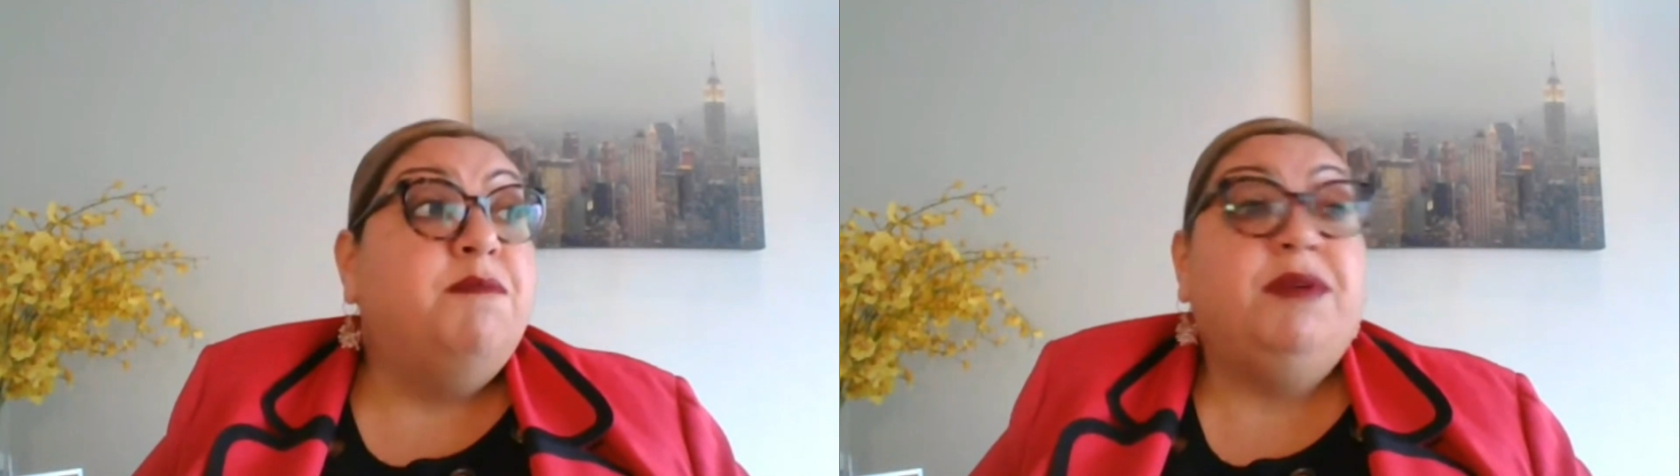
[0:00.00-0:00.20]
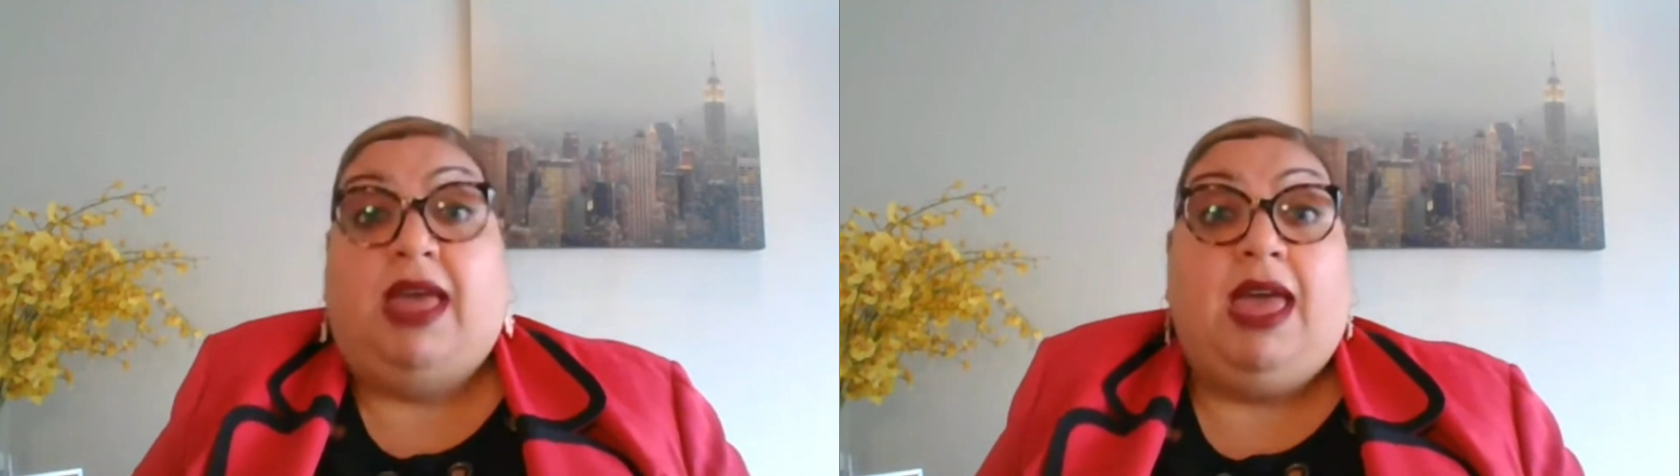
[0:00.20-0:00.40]

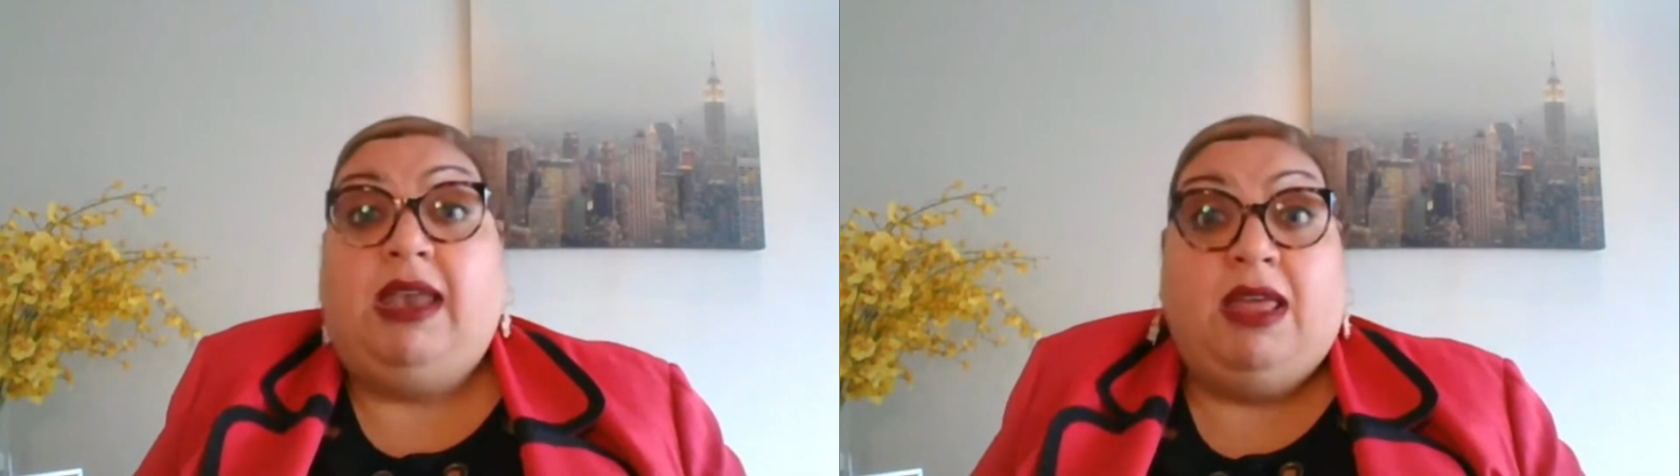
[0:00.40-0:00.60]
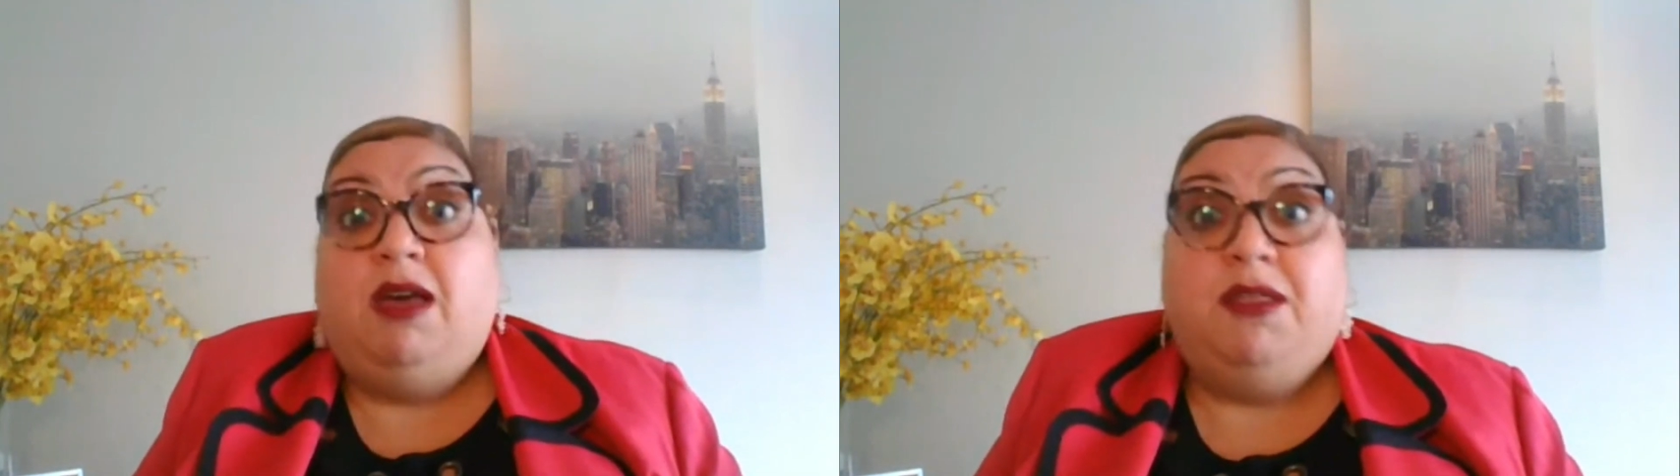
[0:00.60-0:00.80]
but
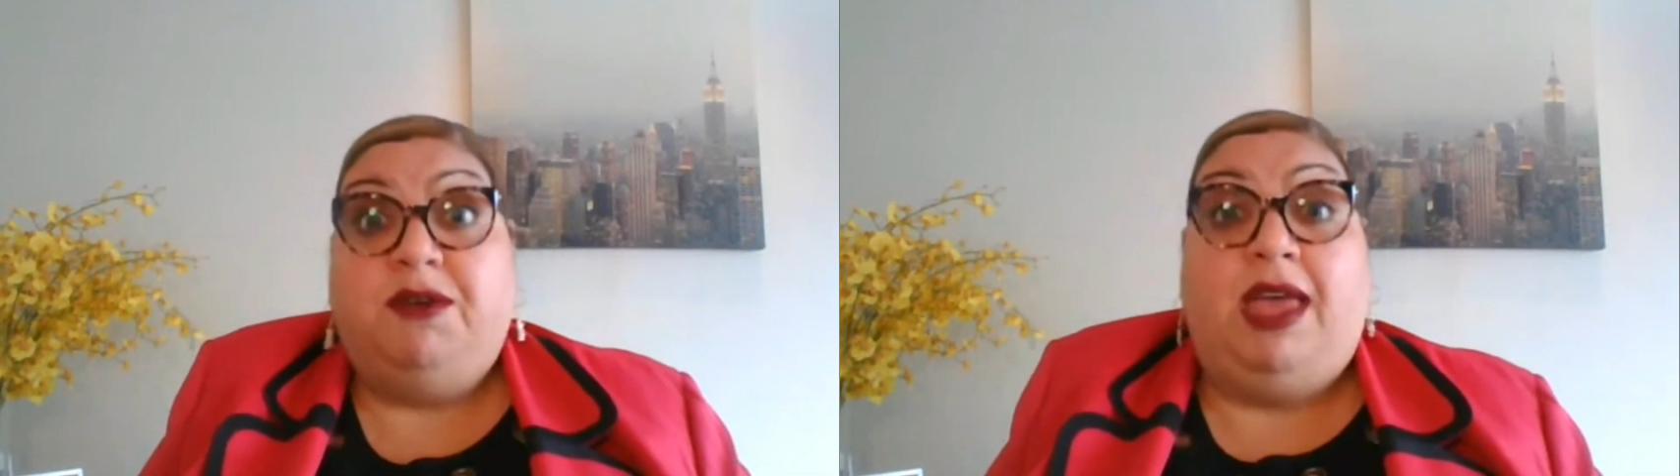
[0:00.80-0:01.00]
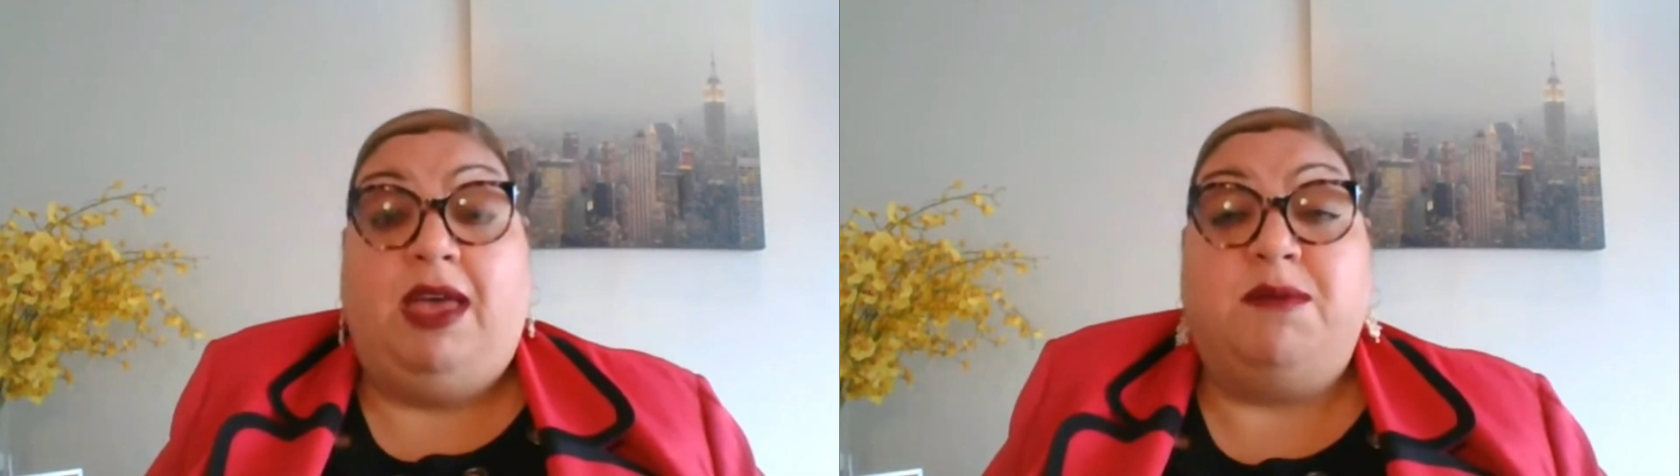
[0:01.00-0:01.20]
any
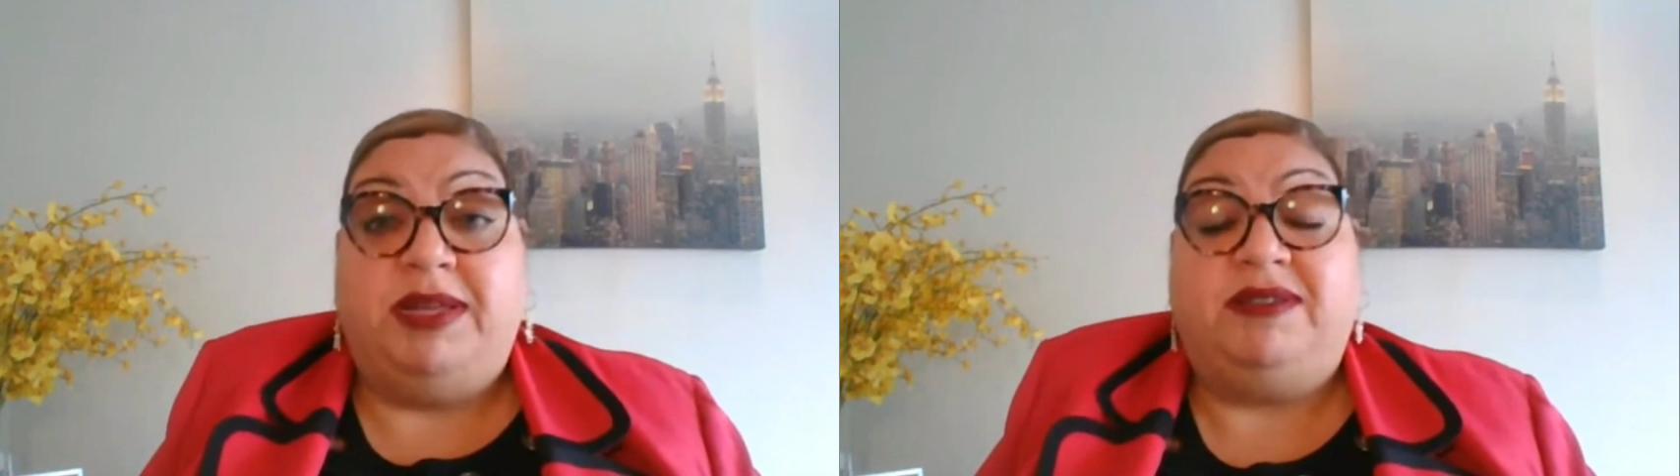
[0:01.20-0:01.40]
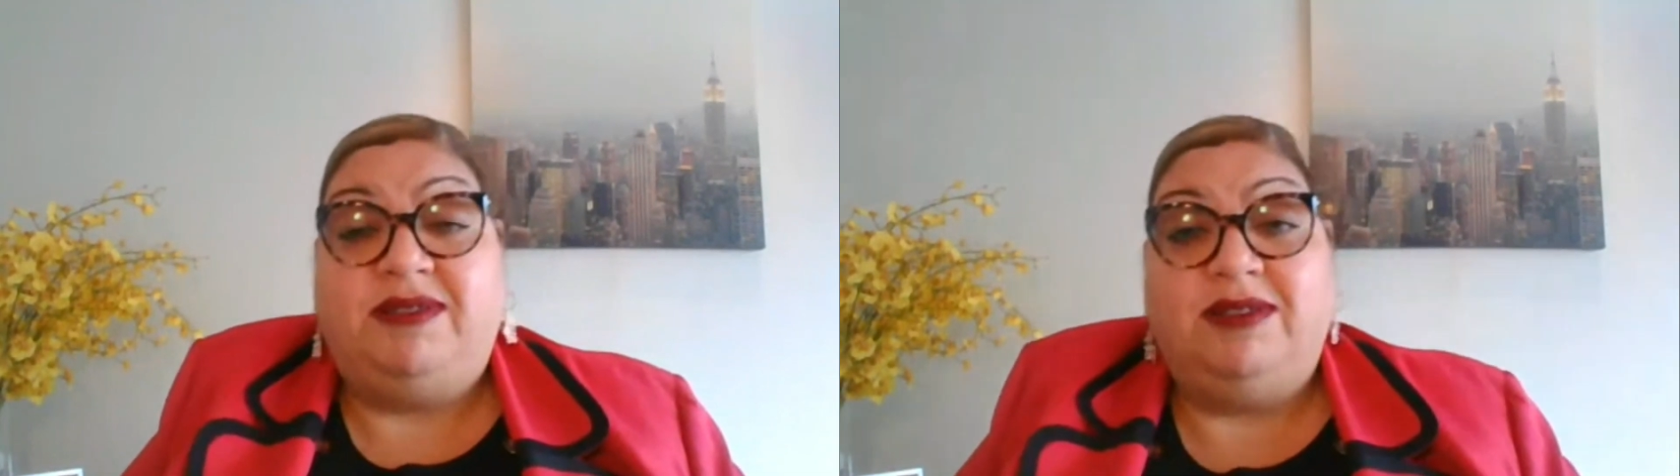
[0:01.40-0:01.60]
other
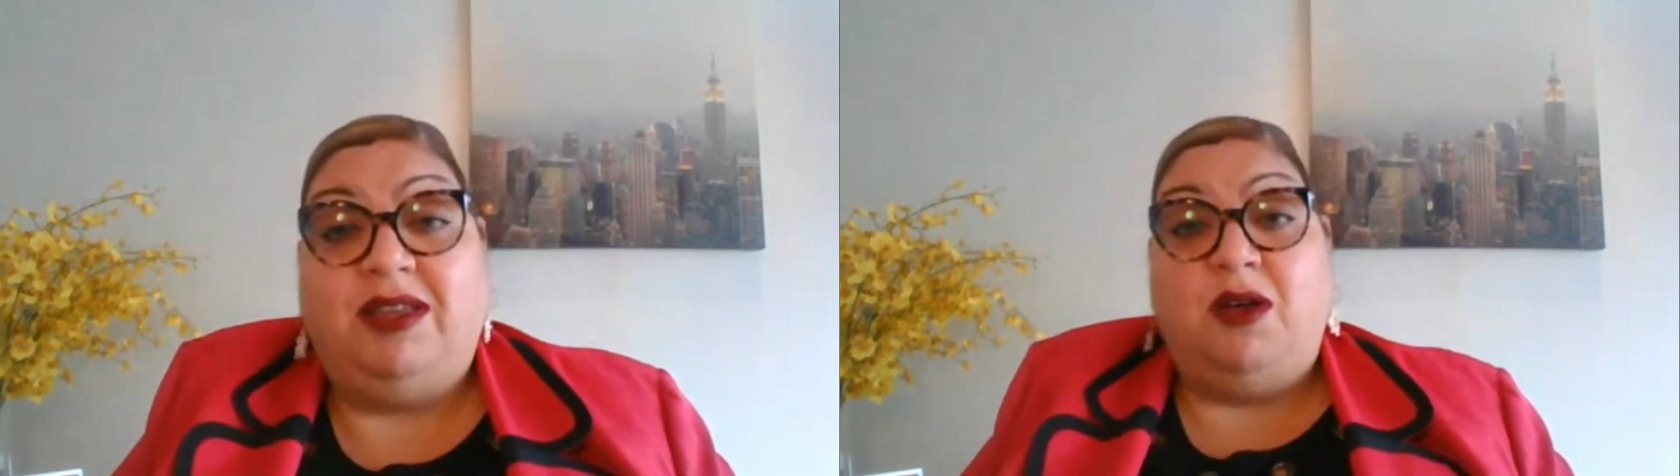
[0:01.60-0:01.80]
ailments,